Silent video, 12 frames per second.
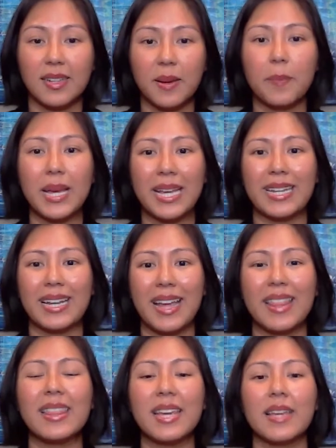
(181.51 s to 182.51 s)
going to make
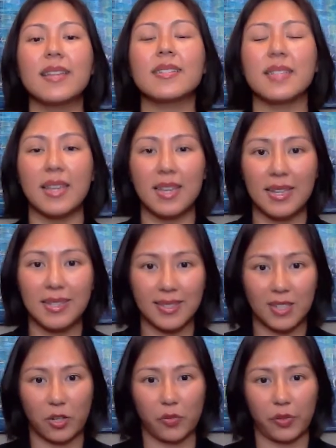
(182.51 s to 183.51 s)
things
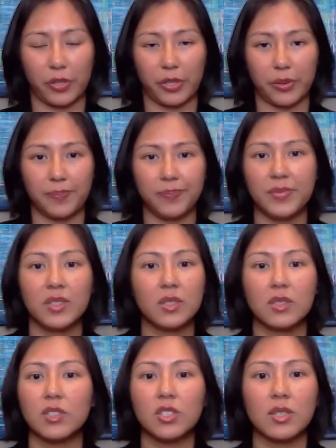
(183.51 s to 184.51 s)
easier for you.
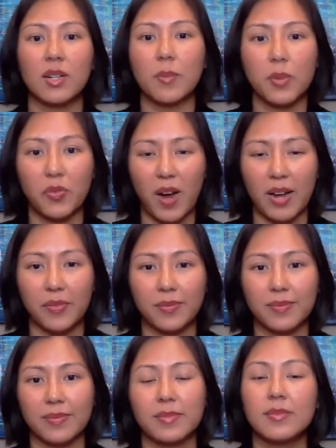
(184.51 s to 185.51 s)
Just the number five
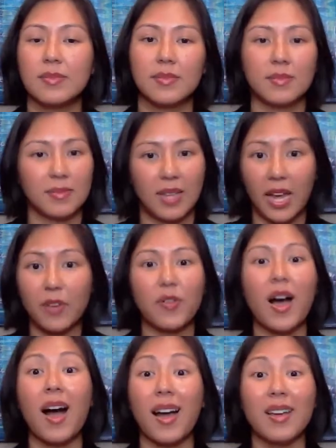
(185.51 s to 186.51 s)
F
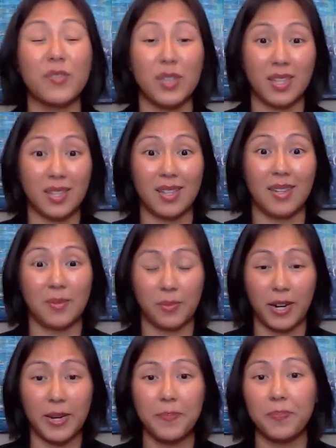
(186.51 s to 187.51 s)
I V E,
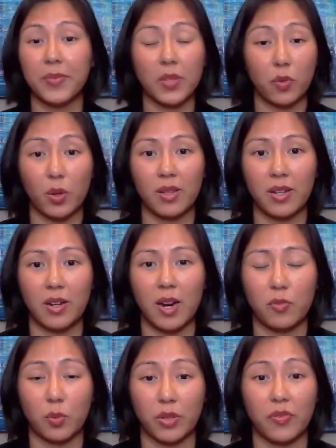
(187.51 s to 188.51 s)
right? Four letter
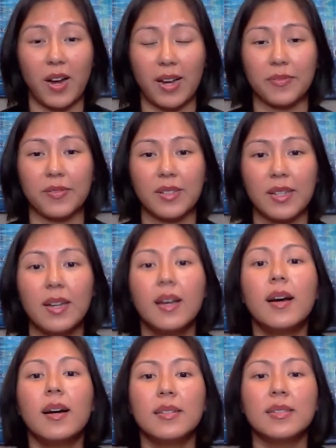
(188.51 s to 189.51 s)
F word five.
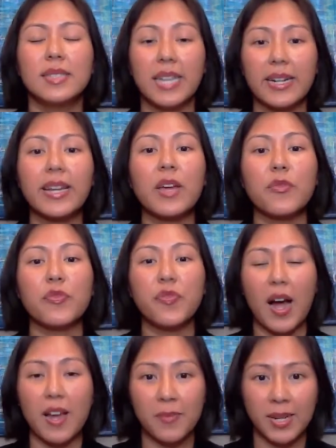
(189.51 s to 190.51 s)
Dedicate
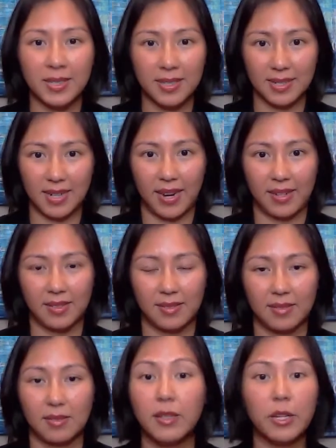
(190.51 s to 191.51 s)
five minutes a day,
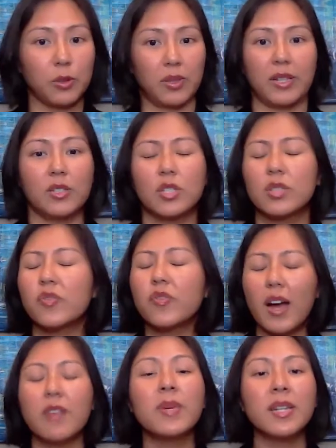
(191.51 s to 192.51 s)
literally, just
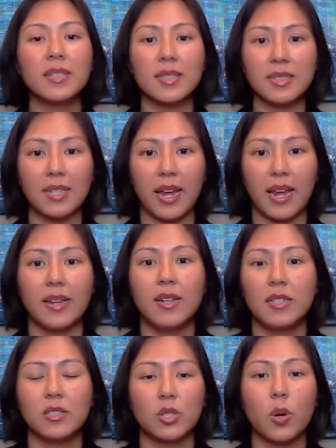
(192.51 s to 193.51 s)
five minutes a day
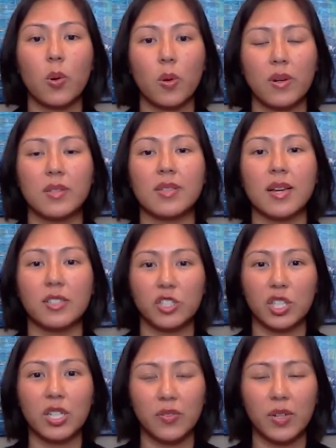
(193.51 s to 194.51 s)
towards
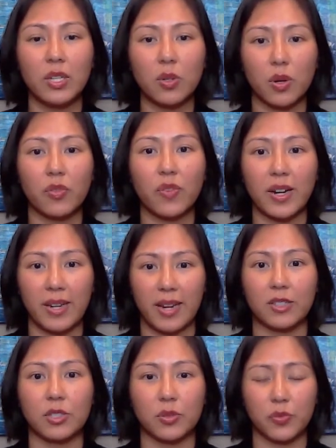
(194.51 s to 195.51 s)
achieving your
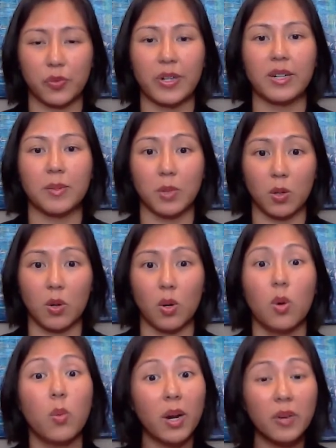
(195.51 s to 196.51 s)
financial freedom
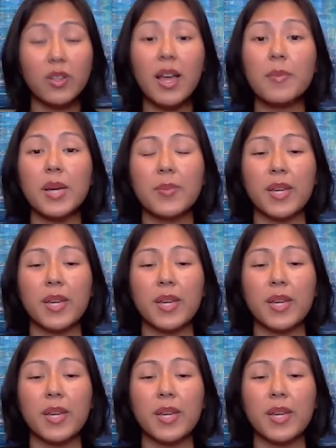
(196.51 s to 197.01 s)
goal, whatever that may